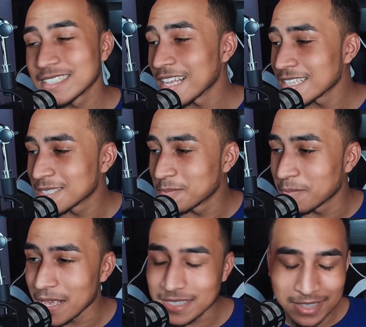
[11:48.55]
that's
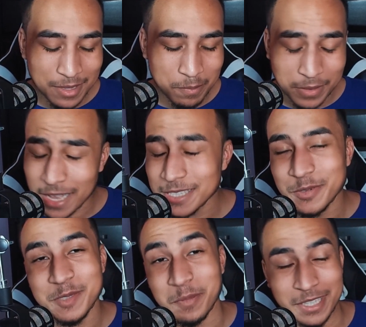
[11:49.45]
basically
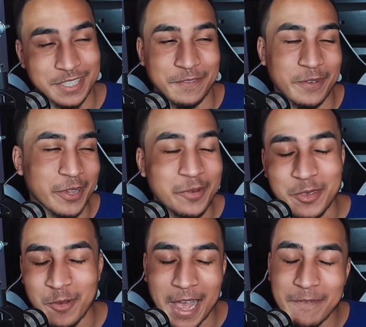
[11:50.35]
Blastoise Blissey for you.
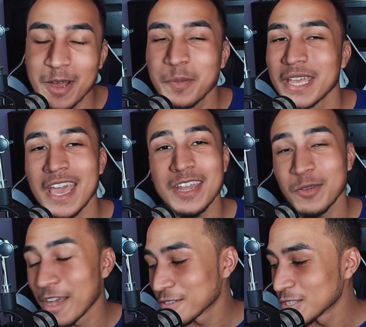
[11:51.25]
You have Helping Hand, you
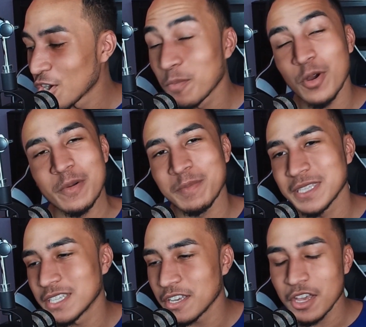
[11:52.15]
have Soft Boil with
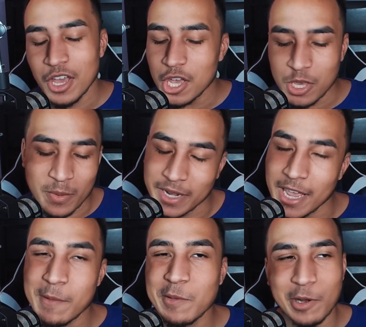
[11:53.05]
Blissey. You
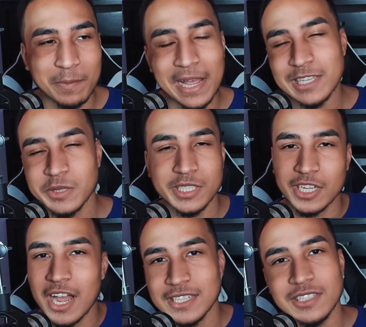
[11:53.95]
enable your Blastoise to
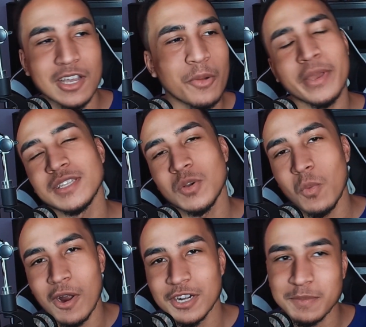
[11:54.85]
constantly go in to
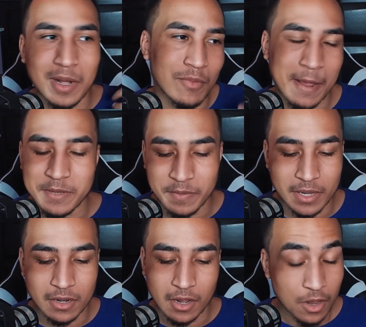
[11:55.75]
Water Spout, Rapid
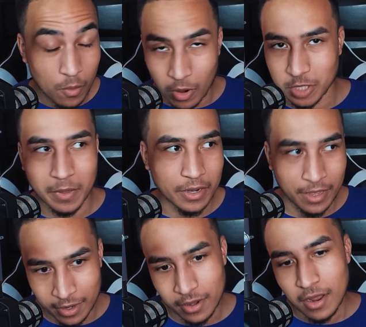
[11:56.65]
Spin, Water Spout
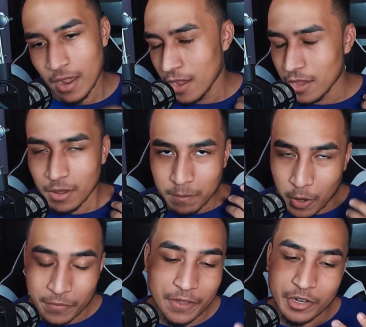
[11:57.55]
again.
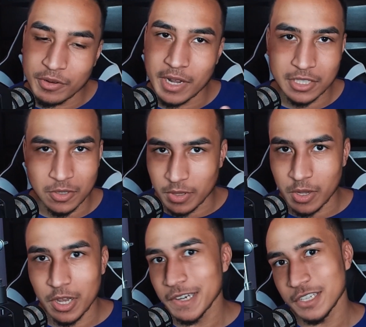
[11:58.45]
Both their Unites are really
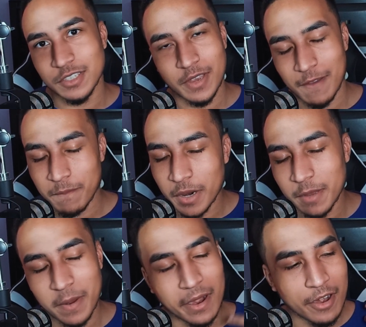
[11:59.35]
good because you got Buddy
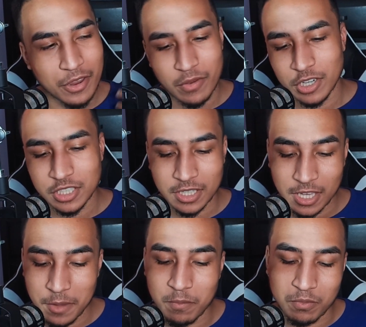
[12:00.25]
Barrier and you can just
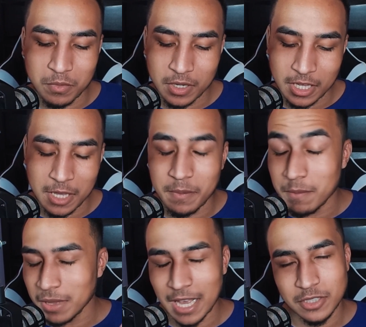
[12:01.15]
keeping
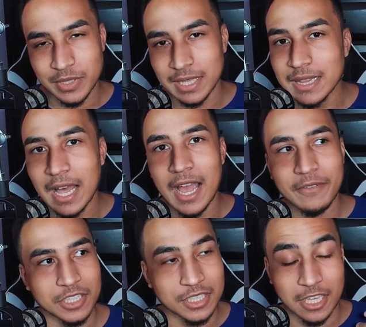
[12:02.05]
Blastoise alive
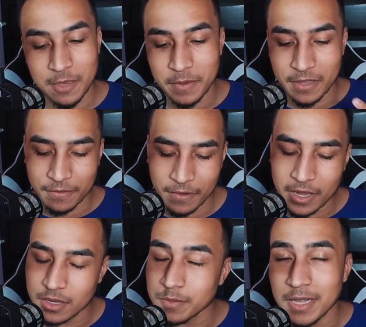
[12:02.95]
and just keeping in the fight
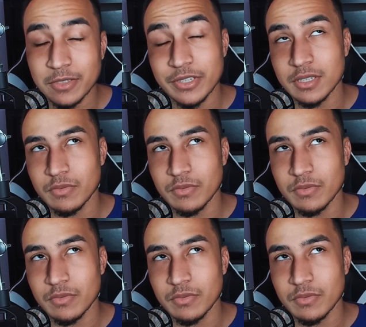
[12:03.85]
because Blastoise does